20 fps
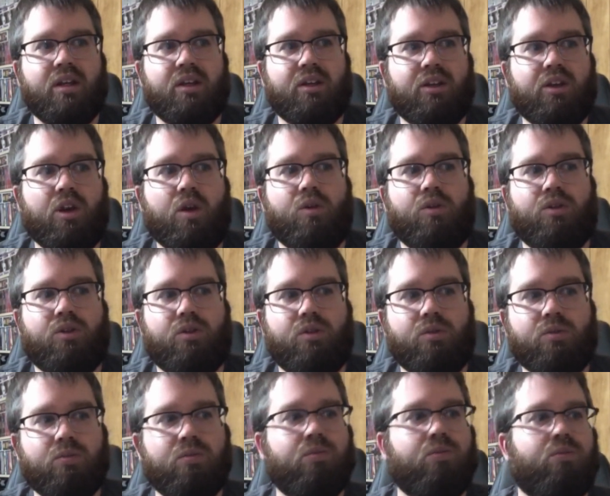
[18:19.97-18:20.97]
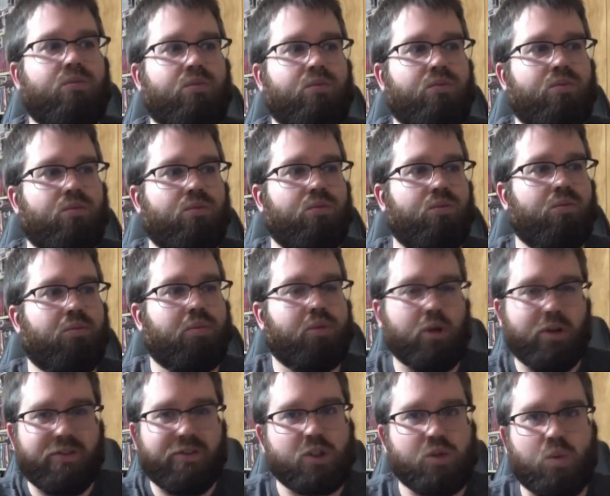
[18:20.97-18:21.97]
you know,
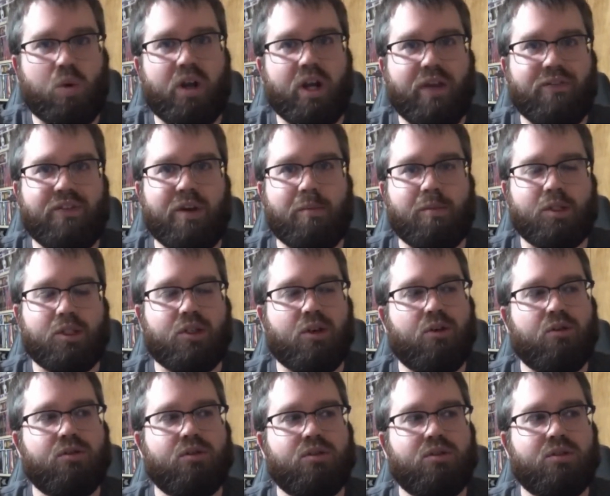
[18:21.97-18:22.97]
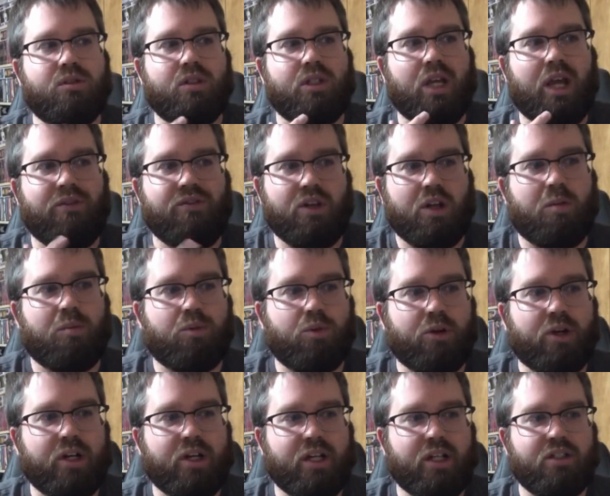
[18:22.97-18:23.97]
previous What If episodes have done a
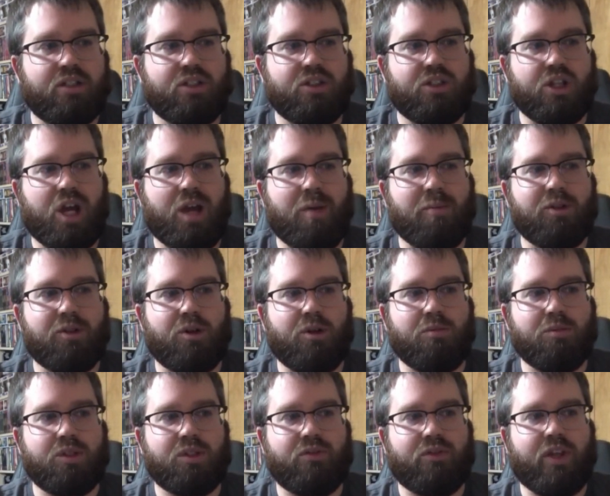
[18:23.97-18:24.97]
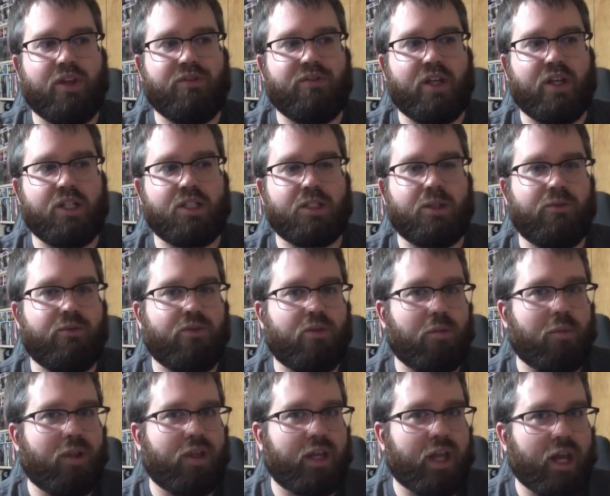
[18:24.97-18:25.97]
pretty decent job in terms of giving us some
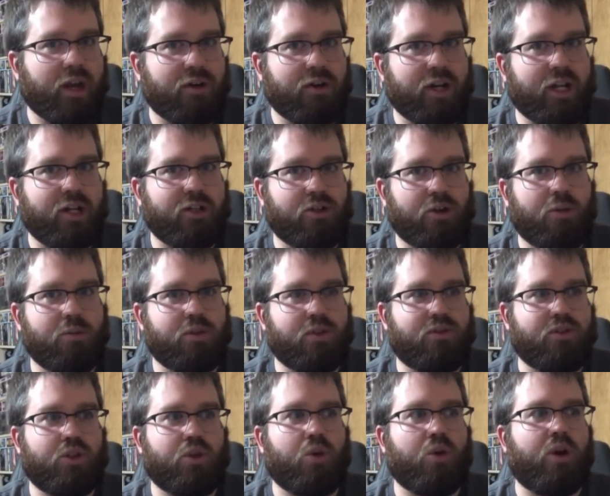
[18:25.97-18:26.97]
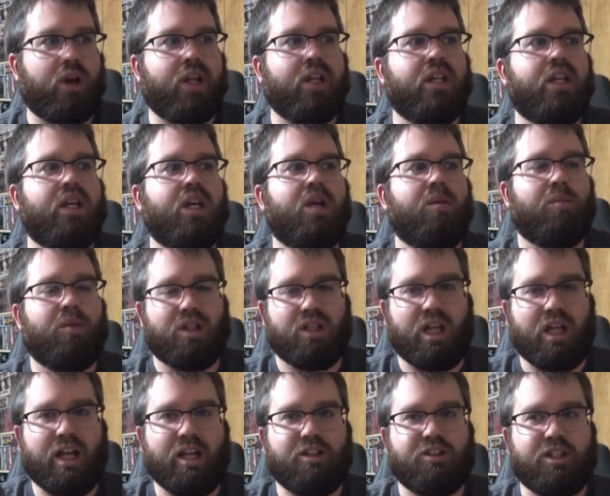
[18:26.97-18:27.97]
familiarity in terms of story, but a
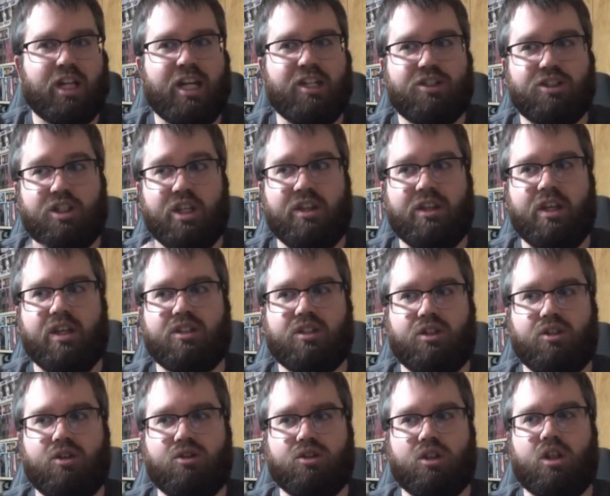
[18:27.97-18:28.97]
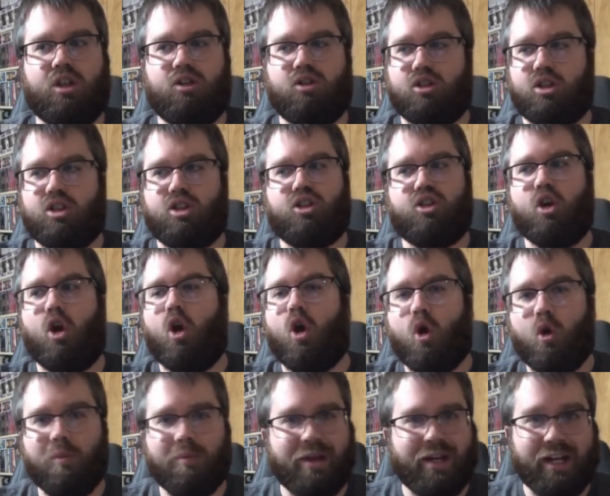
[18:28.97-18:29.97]
lot of changes in this. There's
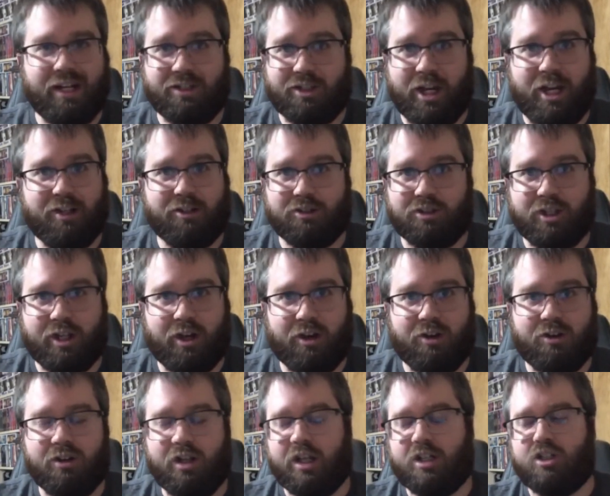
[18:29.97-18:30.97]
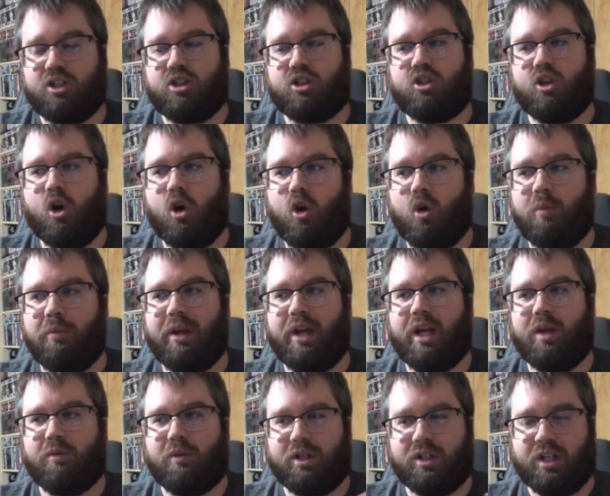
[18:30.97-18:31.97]
so many changes here, like so many
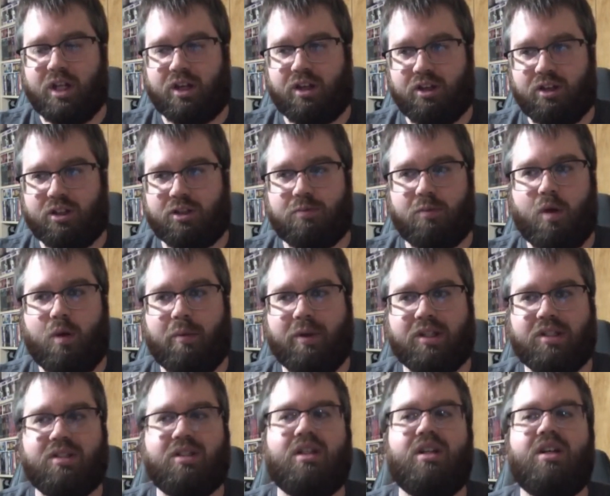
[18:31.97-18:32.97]
ridiculous moments.